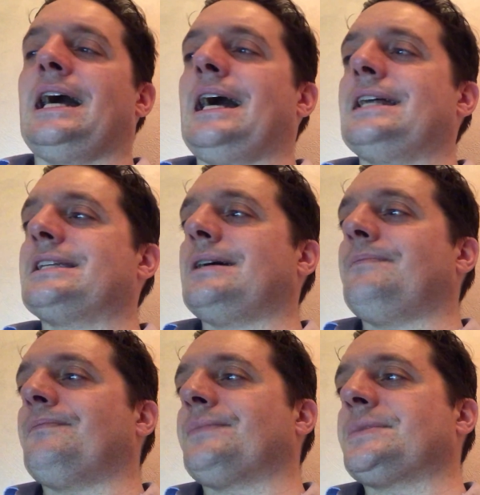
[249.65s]
And
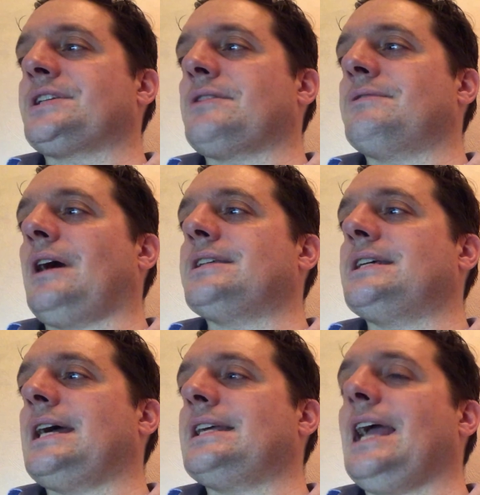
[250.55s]
um, so
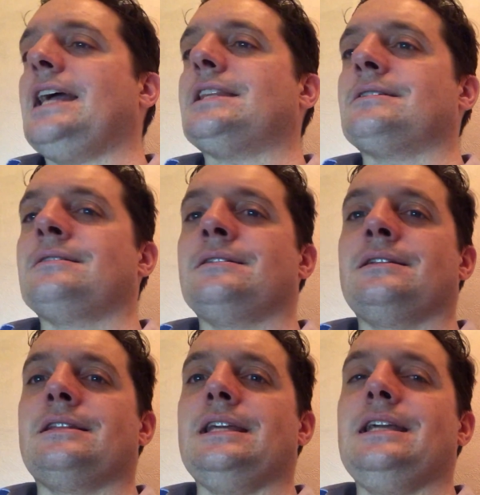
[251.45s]
1988,
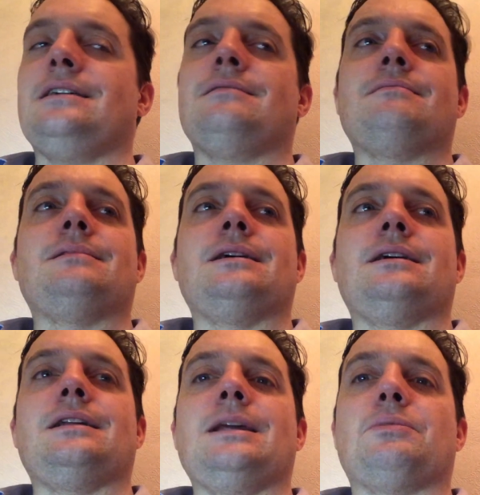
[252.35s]
the
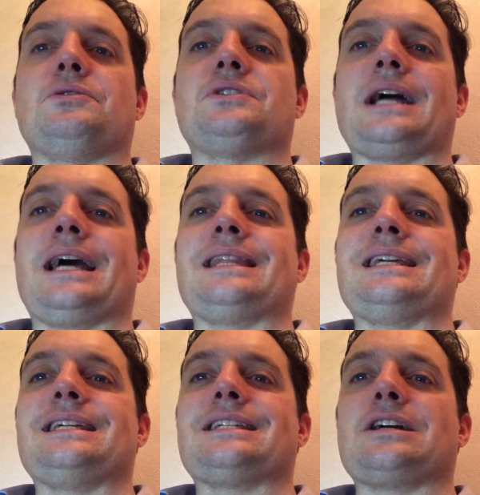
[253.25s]
uh, Liberals and
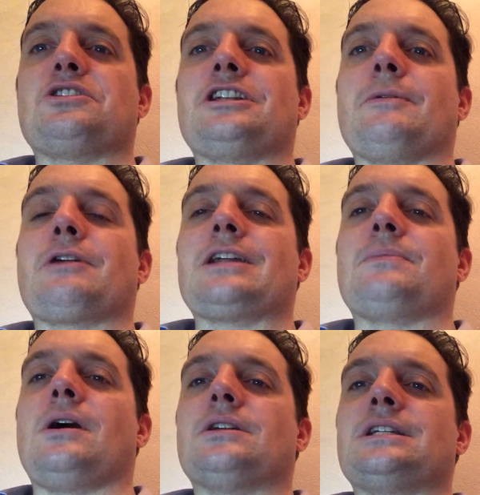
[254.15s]
the Social
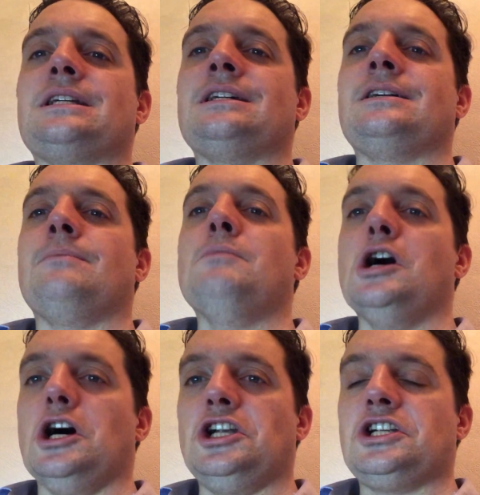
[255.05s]
Democratic Party
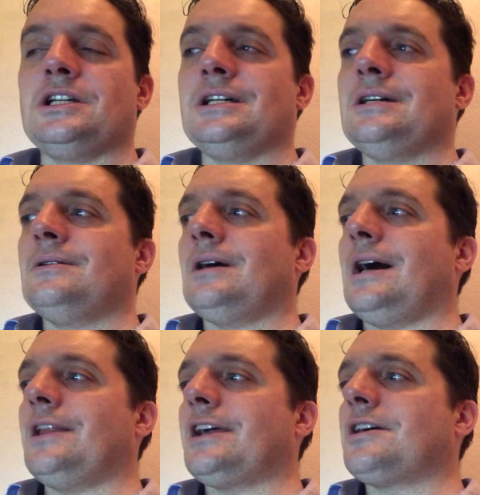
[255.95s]
merged.
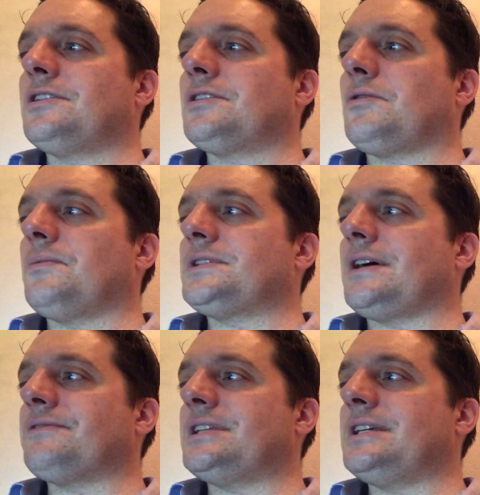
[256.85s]
Uh, they couldn't call
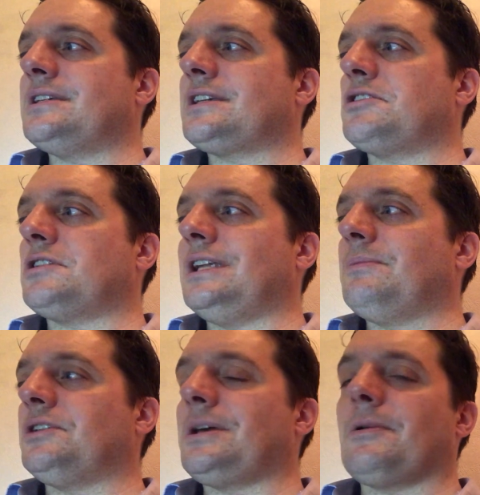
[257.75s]
themselves the Social
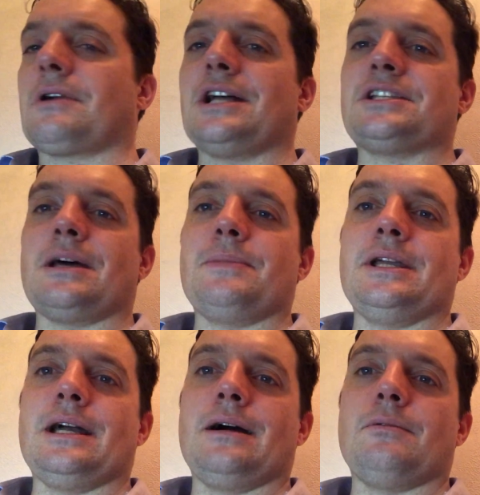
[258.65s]
Liberal Democrats, that
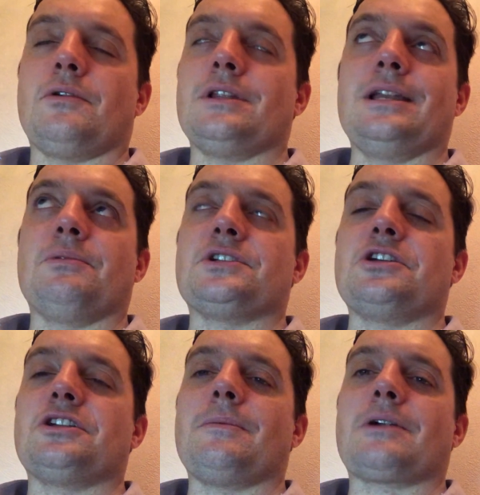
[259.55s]
be, or the Liberal
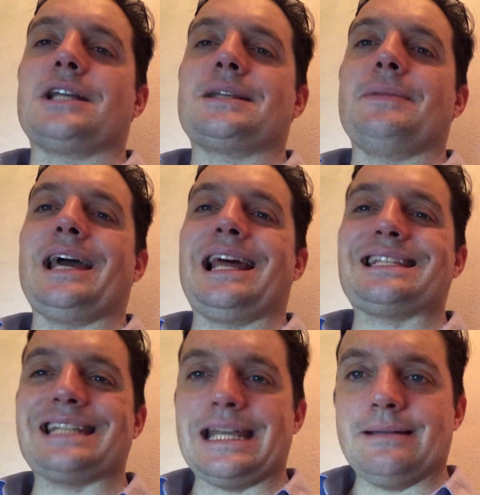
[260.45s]
Social Democrats, that be
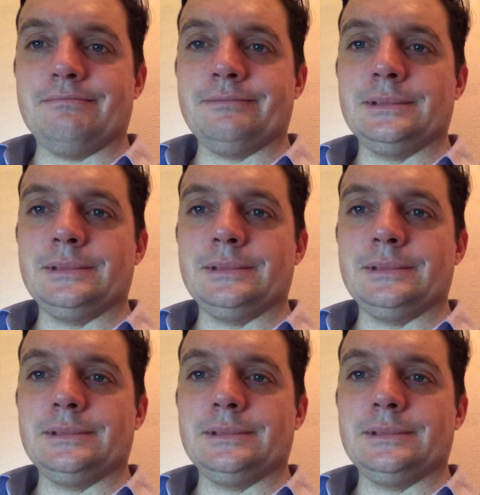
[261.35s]
LSD.